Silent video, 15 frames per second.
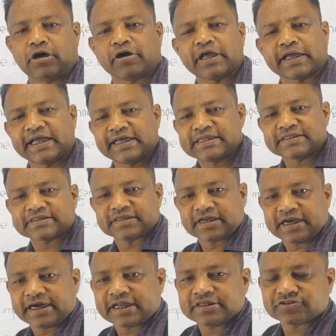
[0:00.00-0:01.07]
Okay guys,
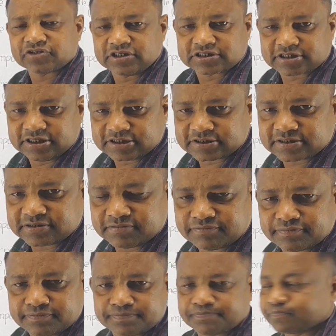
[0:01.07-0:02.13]
let us discuss
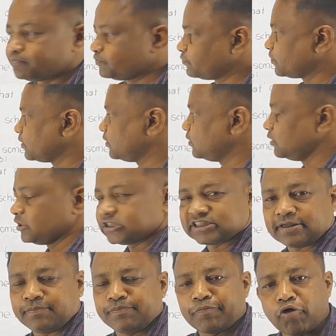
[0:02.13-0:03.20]

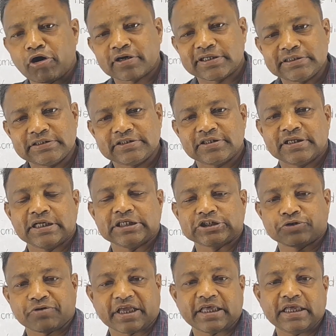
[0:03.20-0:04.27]
some important,
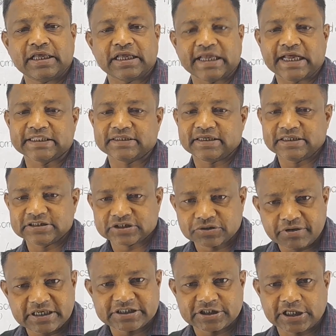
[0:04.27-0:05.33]
tricky and
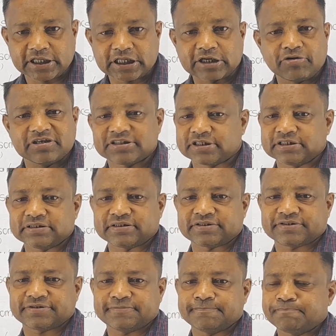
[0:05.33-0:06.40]
interesting
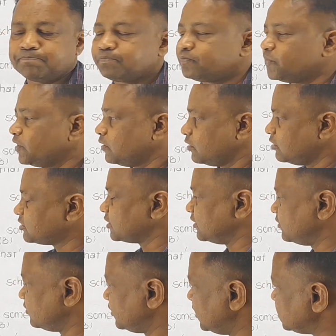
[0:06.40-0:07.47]
questions.
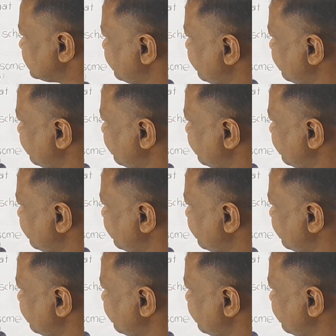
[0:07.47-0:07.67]
Listen, these